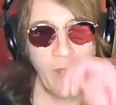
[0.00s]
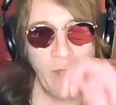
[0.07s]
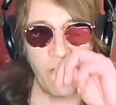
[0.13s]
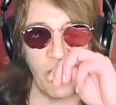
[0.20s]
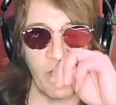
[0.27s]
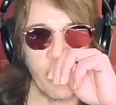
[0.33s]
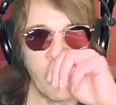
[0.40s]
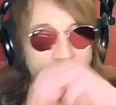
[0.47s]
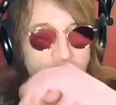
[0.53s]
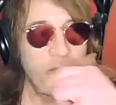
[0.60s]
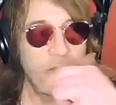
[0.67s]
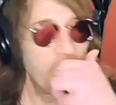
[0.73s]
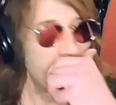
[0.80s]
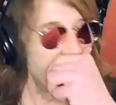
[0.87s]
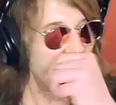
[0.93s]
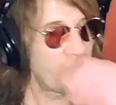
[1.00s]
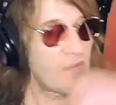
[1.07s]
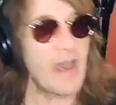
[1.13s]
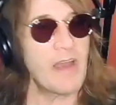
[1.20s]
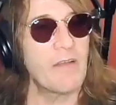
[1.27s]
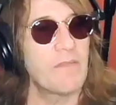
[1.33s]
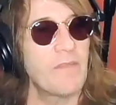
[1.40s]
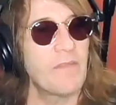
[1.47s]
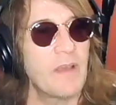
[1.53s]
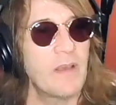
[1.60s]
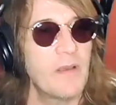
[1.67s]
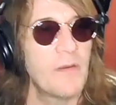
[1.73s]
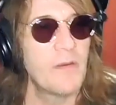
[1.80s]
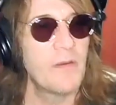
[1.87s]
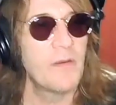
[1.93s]
just it's a lot
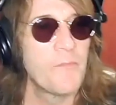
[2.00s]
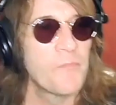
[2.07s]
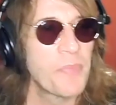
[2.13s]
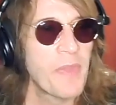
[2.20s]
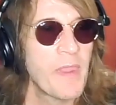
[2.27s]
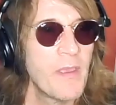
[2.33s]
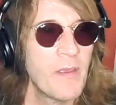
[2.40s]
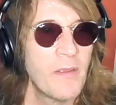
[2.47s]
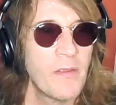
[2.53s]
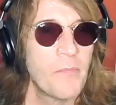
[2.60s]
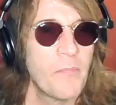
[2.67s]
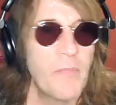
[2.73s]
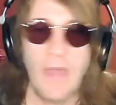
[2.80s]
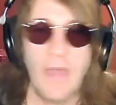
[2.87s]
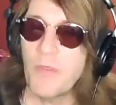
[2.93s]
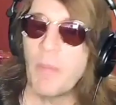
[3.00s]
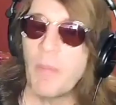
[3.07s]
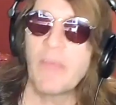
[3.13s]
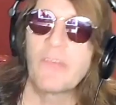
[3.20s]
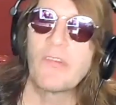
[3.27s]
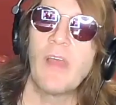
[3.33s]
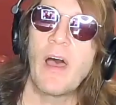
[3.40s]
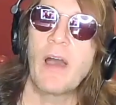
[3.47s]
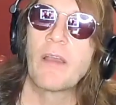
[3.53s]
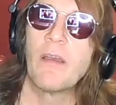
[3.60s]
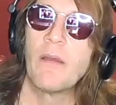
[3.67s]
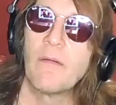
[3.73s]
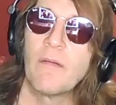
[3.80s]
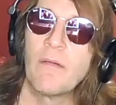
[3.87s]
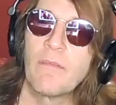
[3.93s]
of not the best luck
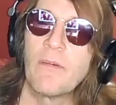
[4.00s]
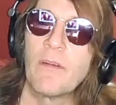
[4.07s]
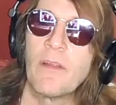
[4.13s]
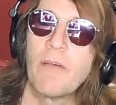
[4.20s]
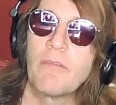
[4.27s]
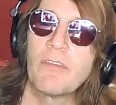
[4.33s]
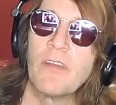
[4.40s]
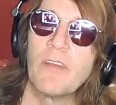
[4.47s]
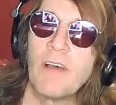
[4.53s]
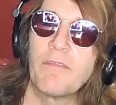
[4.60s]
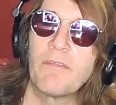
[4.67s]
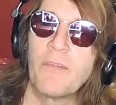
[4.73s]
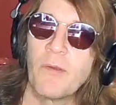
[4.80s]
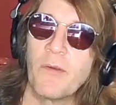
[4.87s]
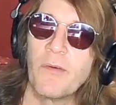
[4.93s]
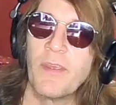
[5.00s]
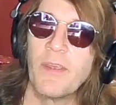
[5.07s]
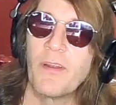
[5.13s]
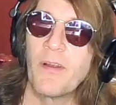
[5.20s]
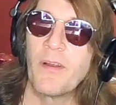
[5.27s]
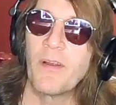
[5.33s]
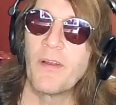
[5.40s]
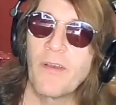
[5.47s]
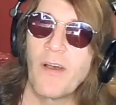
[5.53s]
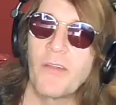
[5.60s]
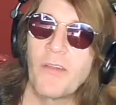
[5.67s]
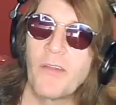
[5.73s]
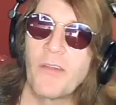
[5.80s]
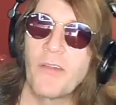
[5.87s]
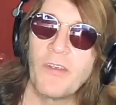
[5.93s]
for Enuff Z'Nuff through all
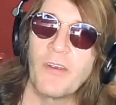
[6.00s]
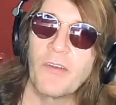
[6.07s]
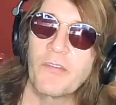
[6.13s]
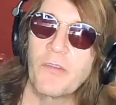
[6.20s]
those years.